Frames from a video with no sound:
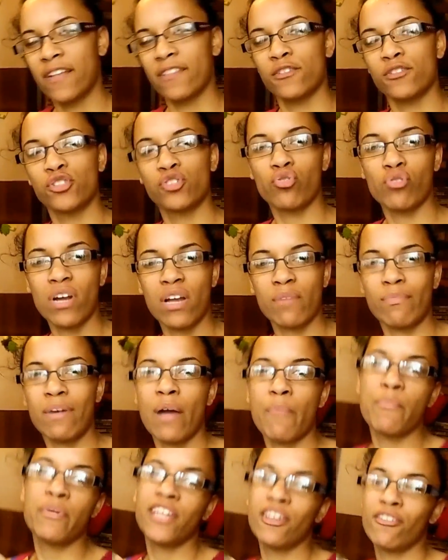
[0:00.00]
hope you guys
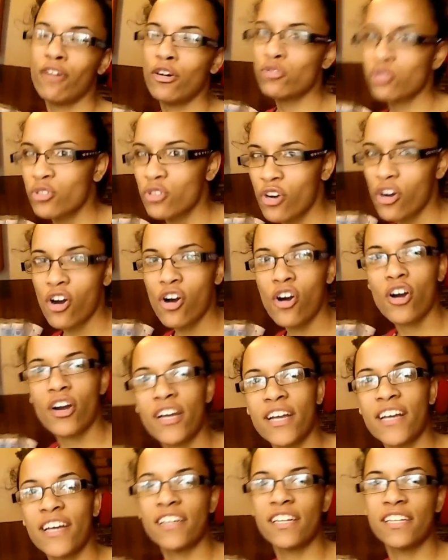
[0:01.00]
enjoyed my mini grocery
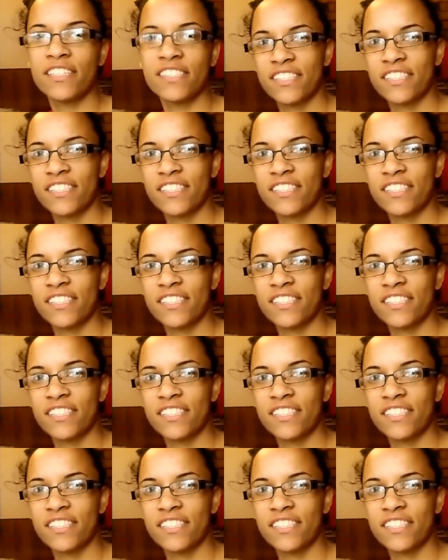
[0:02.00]
haul and